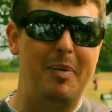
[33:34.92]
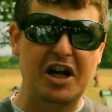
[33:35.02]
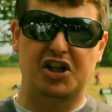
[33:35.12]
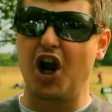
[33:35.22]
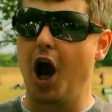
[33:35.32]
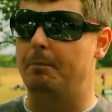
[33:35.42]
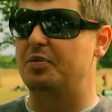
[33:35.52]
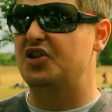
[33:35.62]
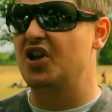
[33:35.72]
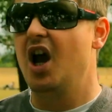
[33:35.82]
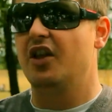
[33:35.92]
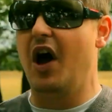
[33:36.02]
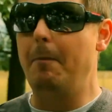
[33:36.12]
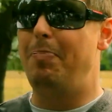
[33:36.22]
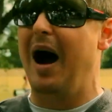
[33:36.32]
Bishops
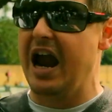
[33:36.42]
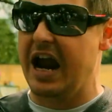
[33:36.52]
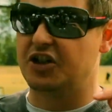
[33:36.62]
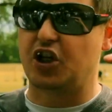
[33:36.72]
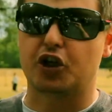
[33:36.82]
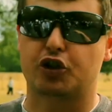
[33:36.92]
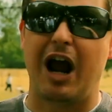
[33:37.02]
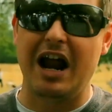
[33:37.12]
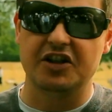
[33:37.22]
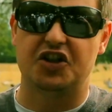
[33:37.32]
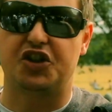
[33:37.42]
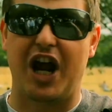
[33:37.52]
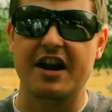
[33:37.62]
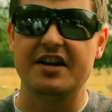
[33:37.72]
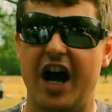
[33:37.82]
that buy into
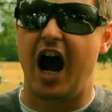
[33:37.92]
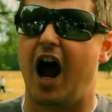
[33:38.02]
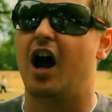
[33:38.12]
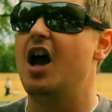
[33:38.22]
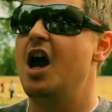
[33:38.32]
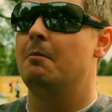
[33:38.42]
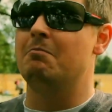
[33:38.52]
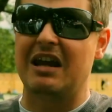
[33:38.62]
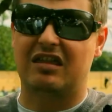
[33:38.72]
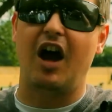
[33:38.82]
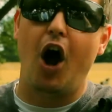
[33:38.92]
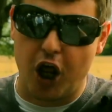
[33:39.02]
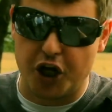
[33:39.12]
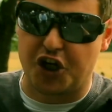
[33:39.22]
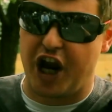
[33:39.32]
transgender
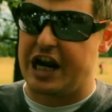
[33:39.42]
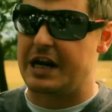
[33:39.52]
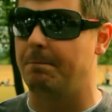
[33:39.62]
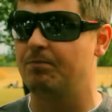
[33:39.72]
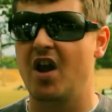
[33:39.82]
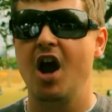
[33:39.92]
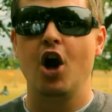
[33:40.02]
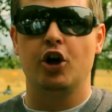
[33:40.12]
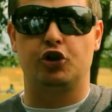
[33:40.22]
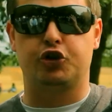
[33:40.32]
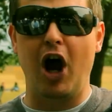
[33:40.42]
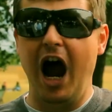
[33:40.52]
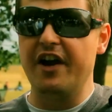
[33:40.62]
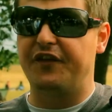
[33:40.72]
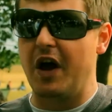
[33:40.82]
mythology,
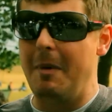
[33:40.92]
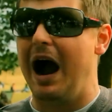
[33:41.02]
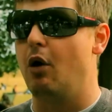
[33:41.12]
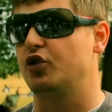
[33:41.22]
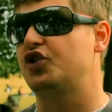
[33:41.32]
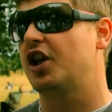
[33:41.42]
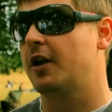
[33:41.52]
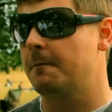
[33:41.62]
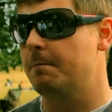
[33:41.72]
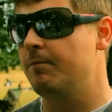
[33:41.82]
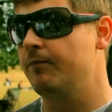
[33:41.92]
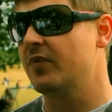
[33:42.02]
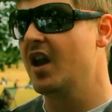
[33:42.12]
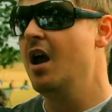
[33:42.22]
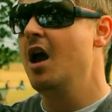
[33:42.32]
drive them out.
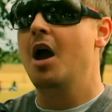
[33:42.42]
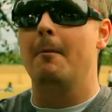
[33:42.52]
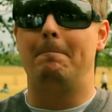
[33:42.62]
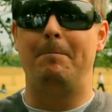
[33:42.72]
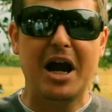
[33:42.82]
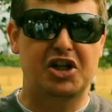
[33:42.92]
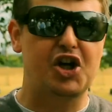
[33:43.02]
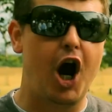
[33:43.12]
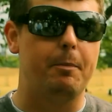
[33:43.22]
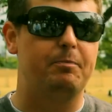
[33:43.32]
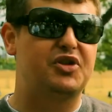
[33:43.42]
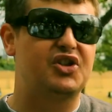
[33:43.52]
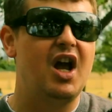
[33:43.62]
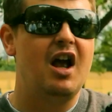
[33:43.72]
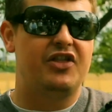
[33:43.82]

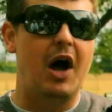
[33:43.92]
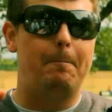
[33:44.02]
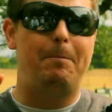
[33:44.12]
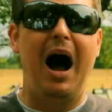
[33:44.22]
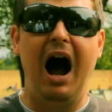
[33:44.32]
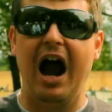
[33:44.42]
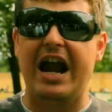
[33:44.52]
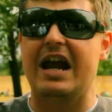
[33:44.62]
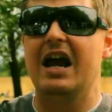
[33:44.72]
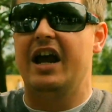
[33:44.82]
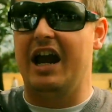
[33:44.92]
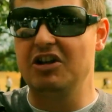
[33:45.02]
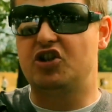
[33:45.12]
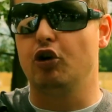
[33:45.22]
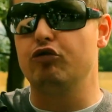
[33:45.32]
Bishops that buy
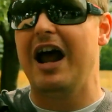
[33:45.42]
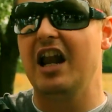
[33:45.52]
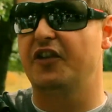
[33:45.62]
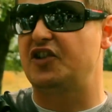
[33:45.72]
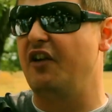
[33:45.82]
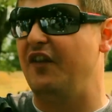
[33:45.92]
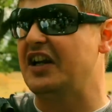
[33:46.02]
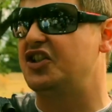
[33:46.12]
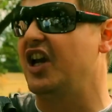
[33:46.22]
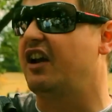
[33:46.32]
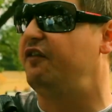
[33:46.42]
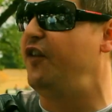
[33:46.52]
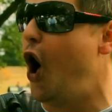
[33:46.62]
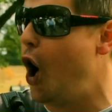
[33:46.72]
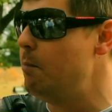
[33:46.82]
into relativistic
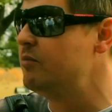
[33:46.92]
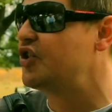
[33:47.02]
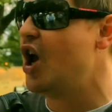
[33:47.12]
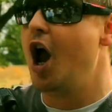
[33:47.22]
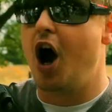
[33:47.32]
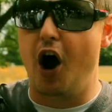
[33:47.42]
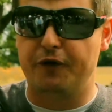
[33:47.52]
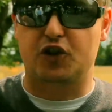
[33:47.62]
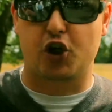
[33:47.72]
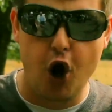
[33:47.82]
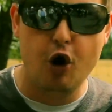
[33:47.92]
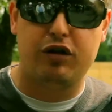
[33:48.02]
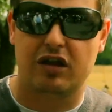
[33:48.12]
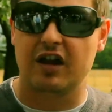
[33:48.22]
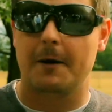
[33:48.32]
forms of
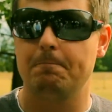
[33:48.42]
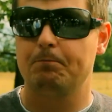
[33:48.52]
truth